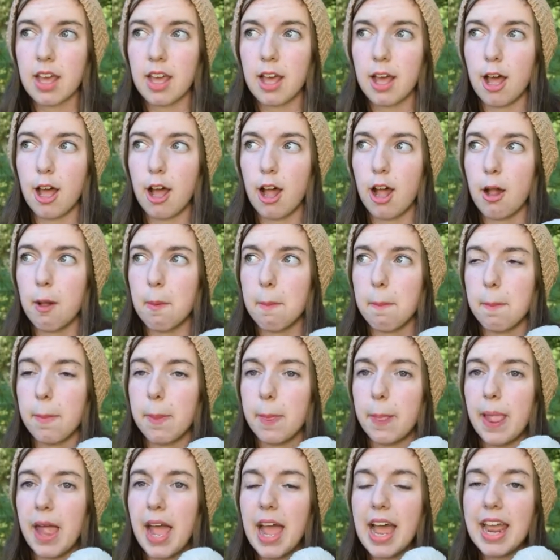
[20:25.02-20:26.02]
I
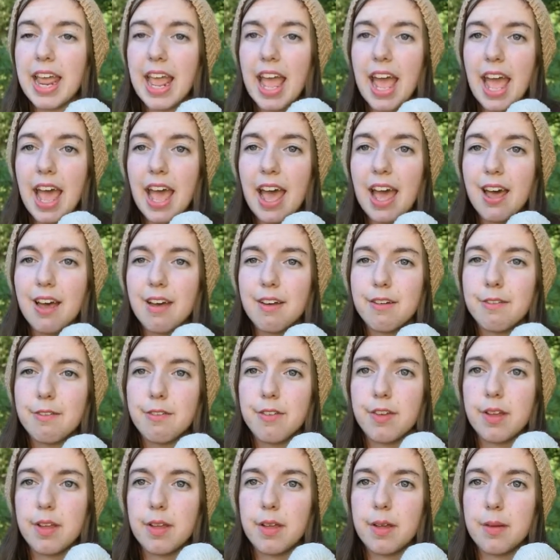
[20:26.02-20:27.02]

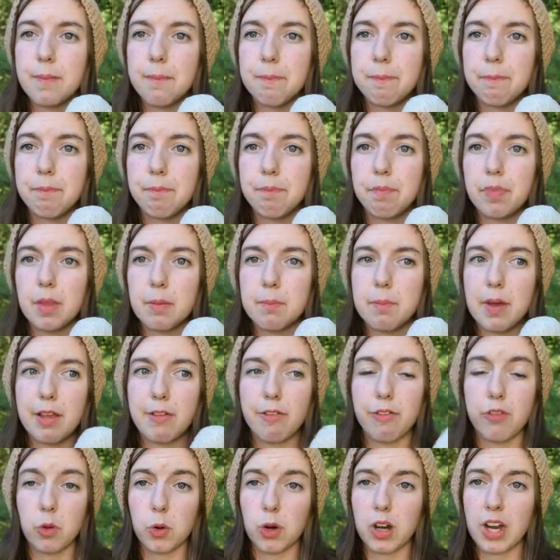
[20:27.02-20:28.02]
have my
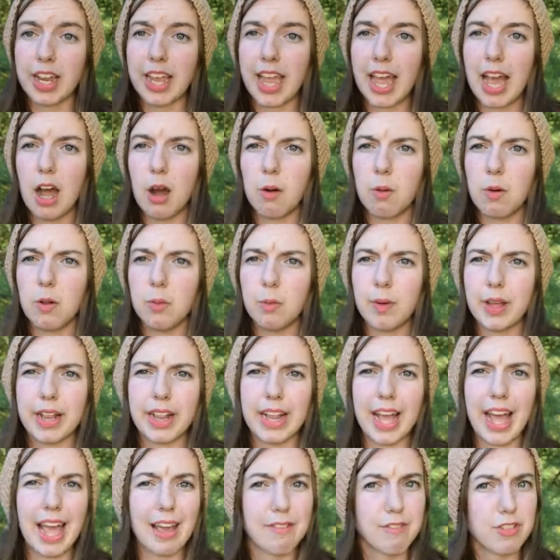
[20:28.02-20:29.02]
Flora cowl, which
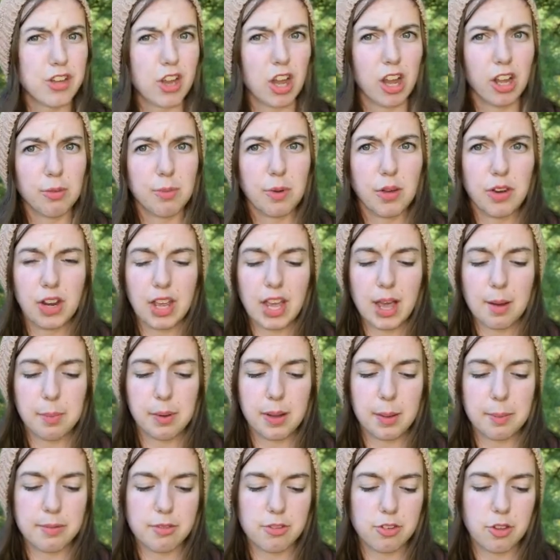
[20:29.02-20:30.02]
I haven't talked about in a
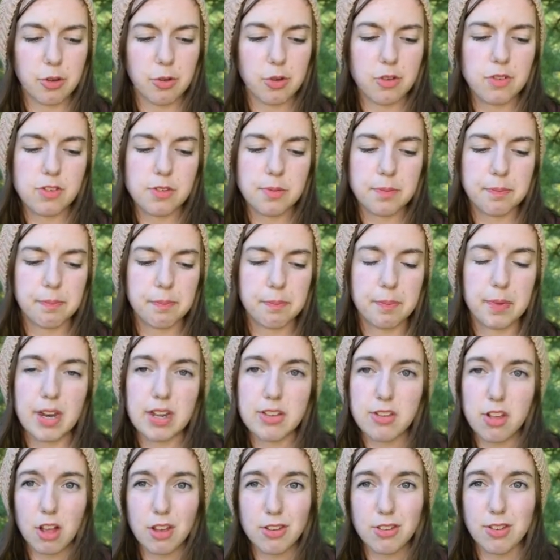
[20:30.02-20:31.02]
couple episodes, but
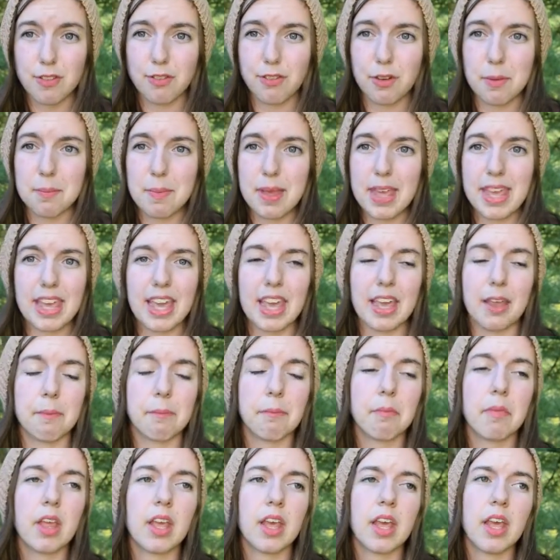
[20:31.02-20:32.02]
it's also from making.
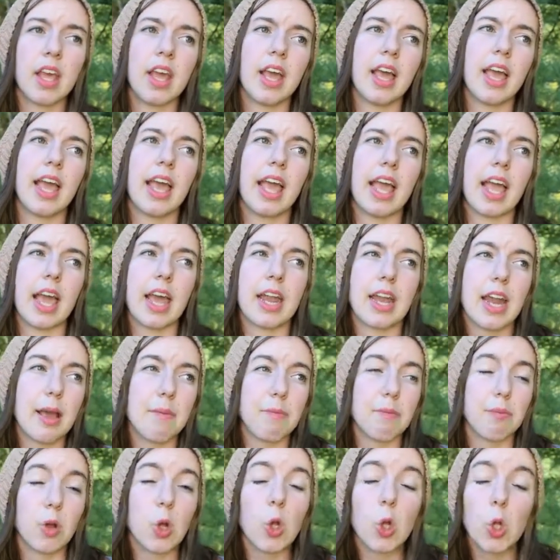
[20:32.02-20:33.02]
And
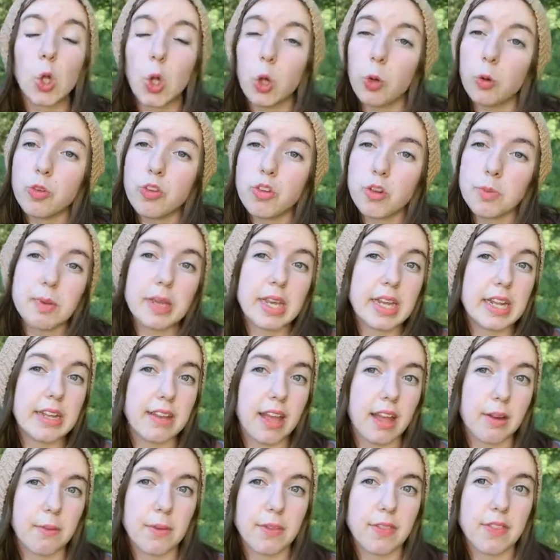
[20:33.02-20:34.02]
I'm close to being
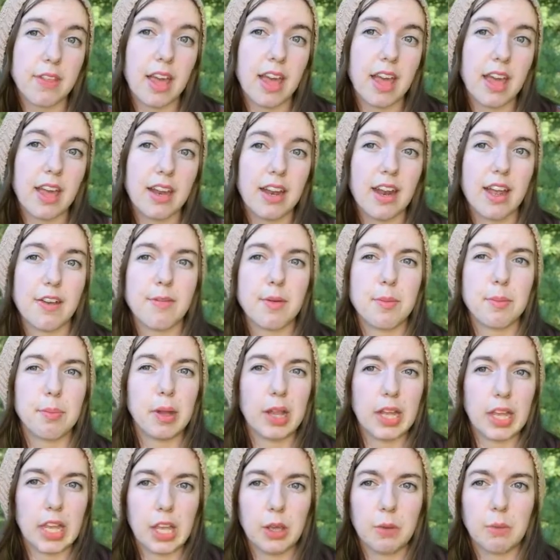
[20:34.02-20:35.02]
done with that. I've been
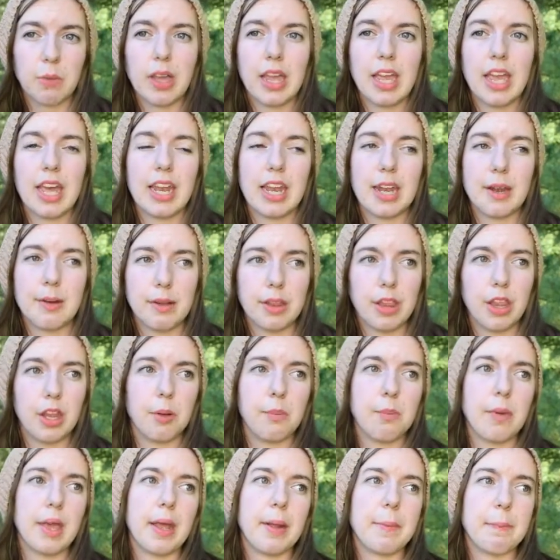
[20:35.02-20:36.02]
plugging away at it a
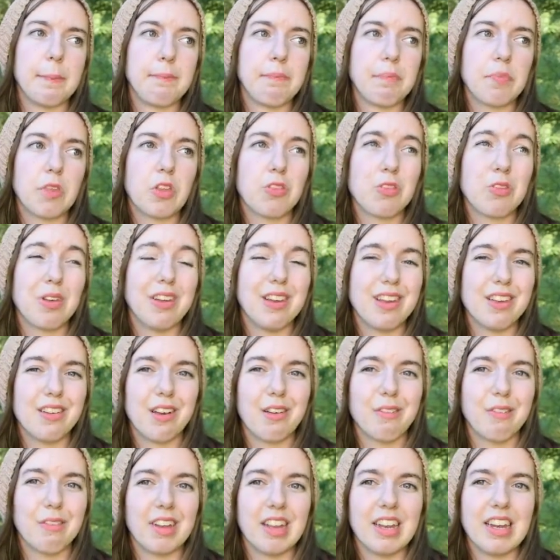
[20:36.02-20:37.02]
little bit, so
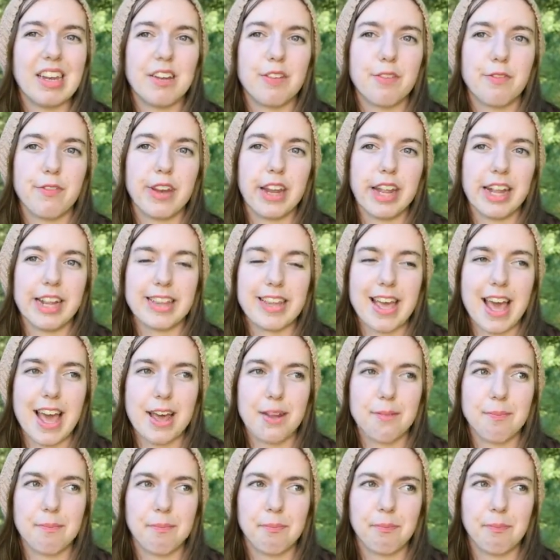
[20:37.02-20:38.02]
I really need to finish that